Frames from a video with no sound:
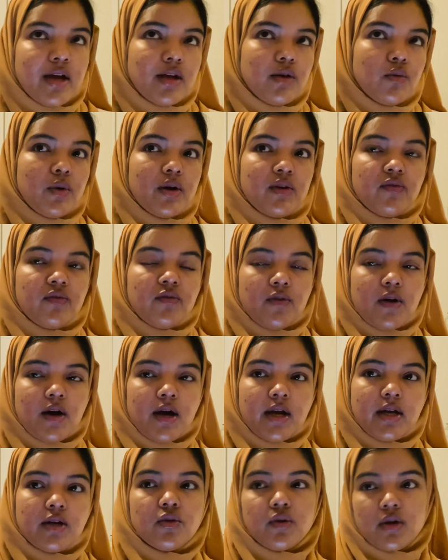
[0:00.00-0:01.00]
it went
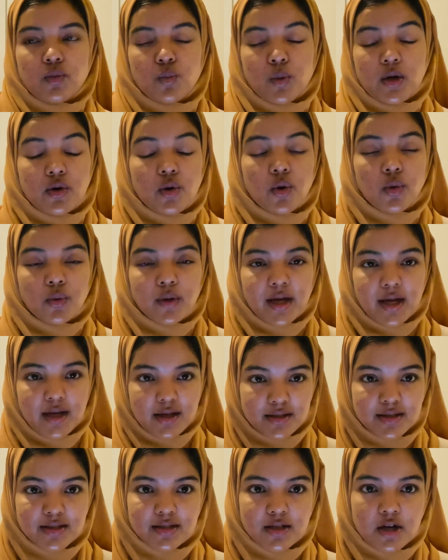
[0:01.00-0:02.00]
fine or it went okay
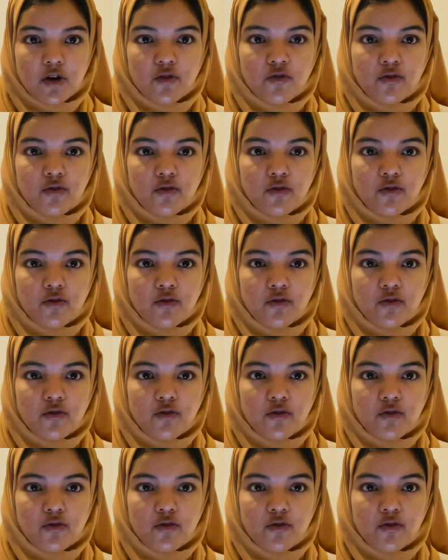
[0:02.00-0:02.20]
and stuff,